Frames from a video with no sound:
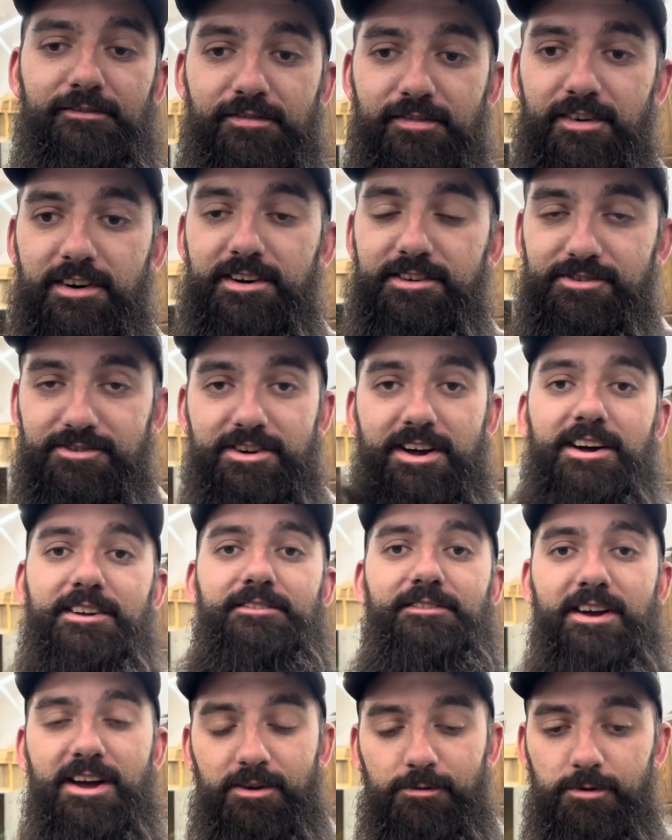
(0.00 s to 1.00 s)
fun trying to
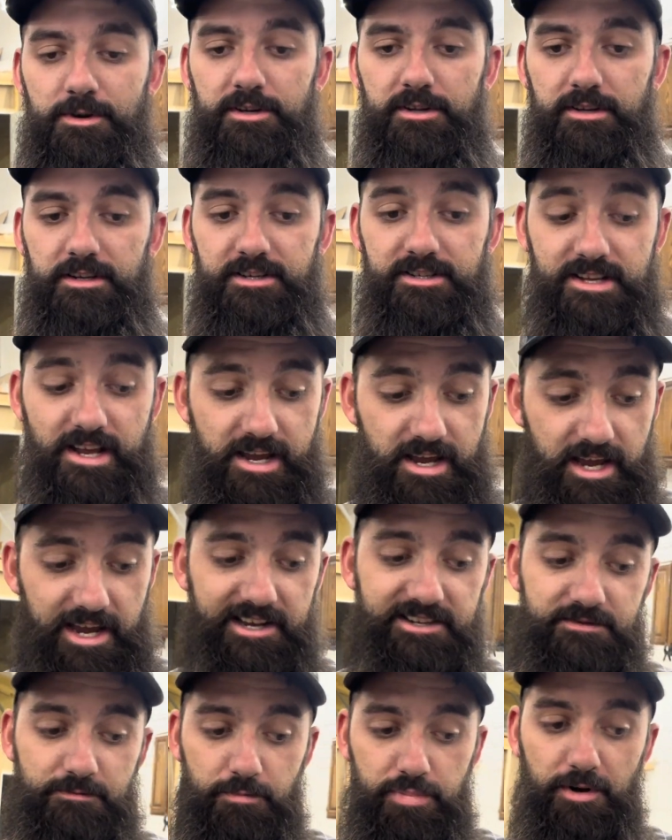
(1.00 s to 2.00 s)
ride wheelies
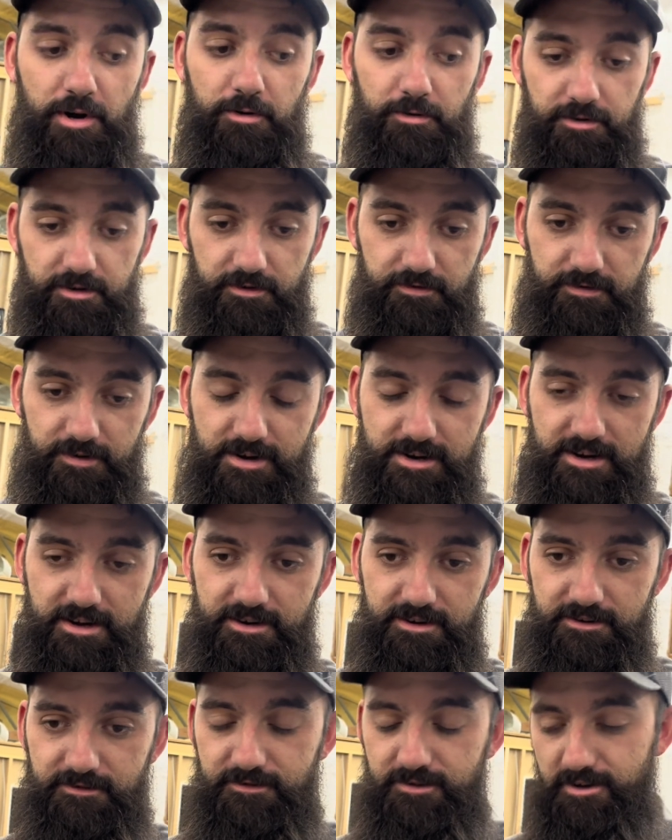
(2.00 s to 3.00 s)
has broke the front
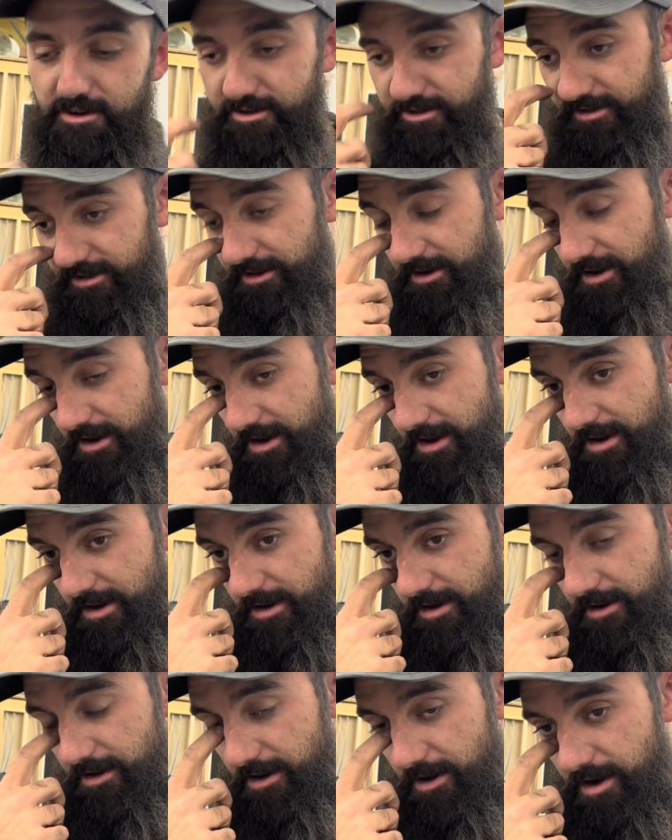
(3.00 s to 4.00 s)
end of this.
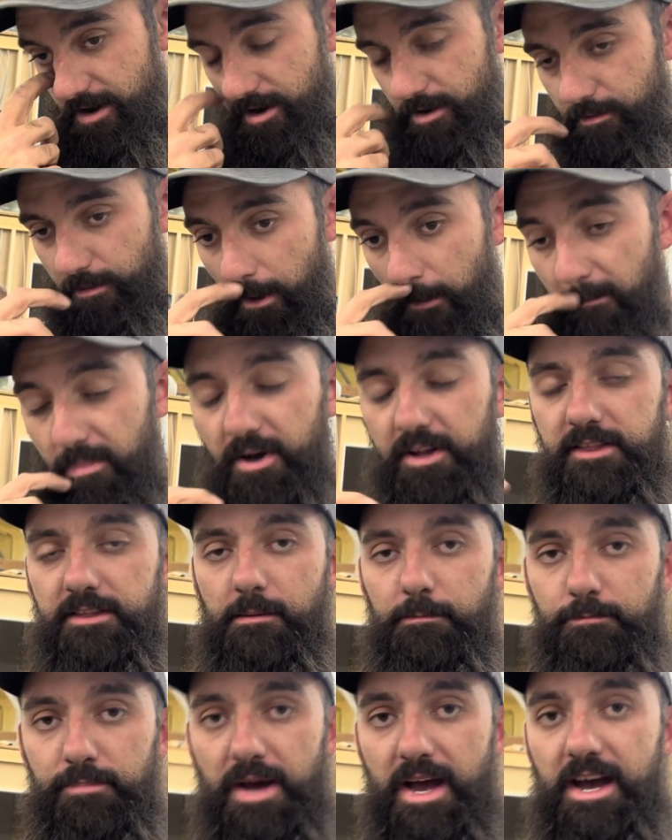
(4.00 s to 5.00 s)
But the
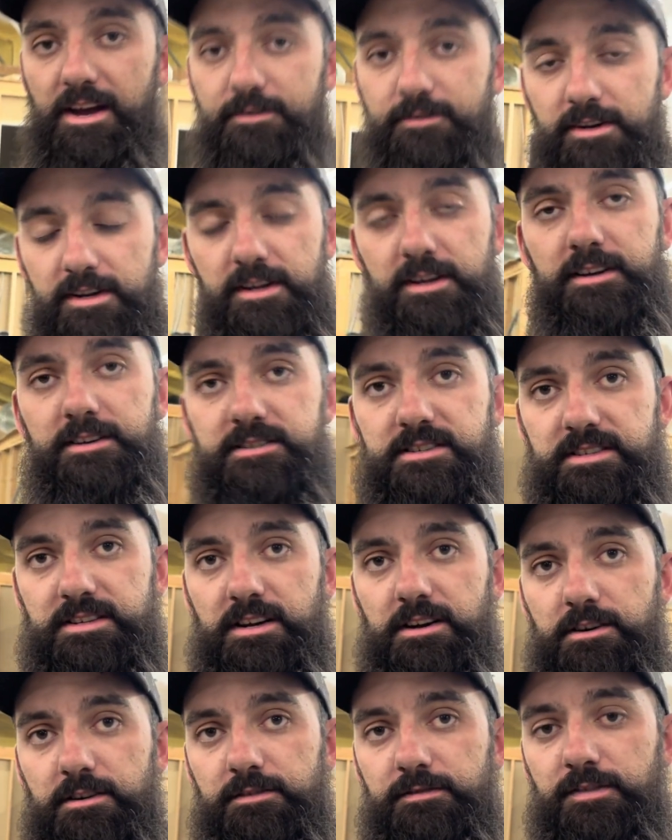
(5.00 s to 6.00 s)
battery
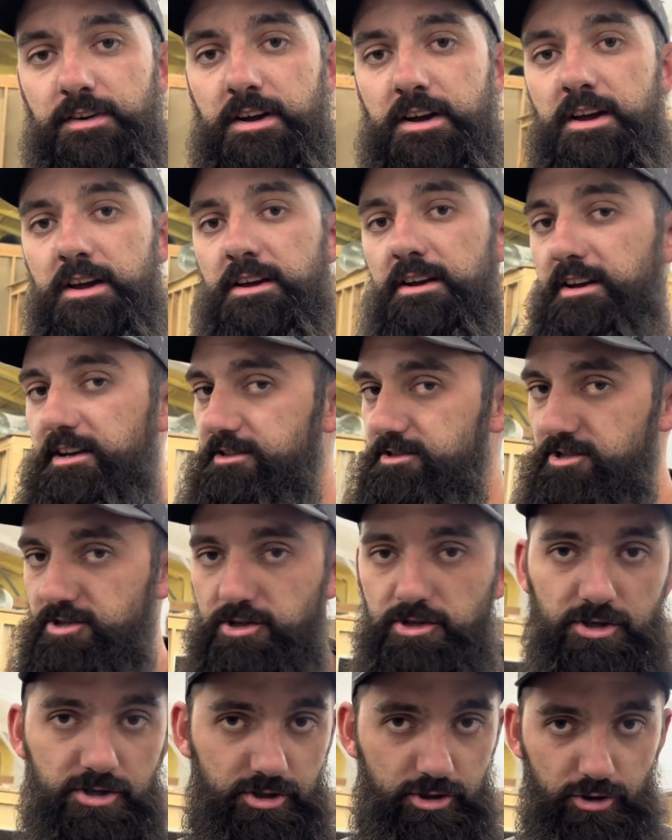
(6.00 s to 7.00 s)
itself is
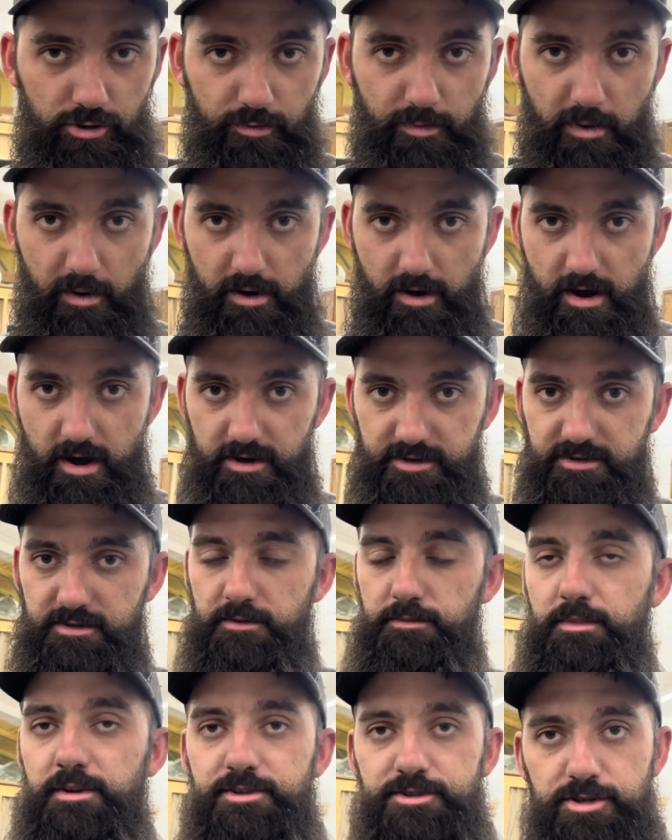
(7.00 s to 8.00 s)
super
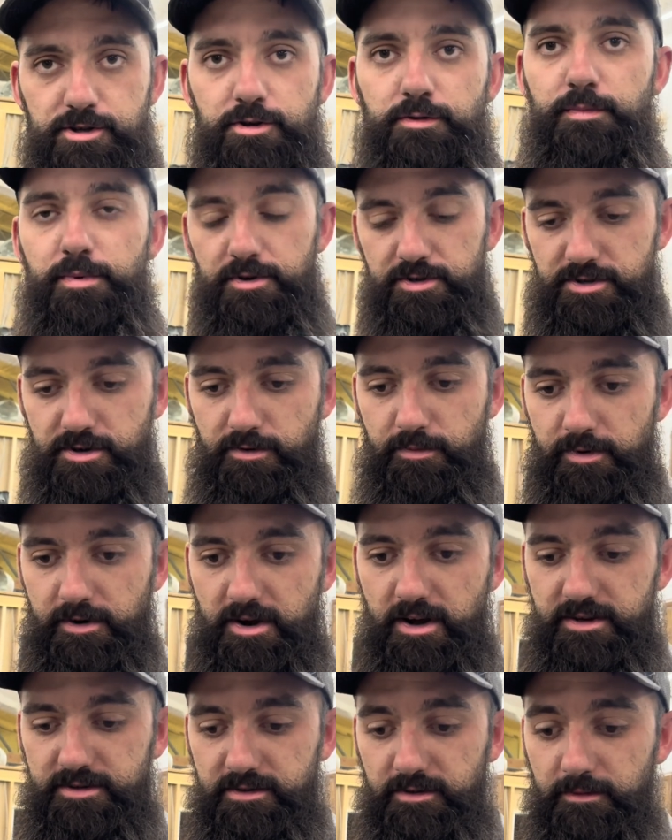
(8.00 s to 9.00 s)
awesome, super
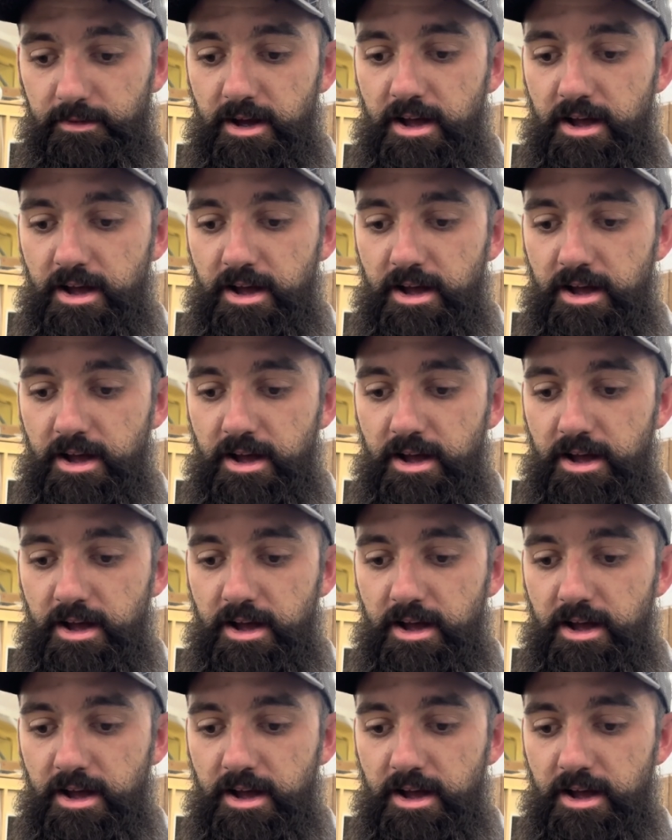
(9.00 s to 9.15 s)
awesome.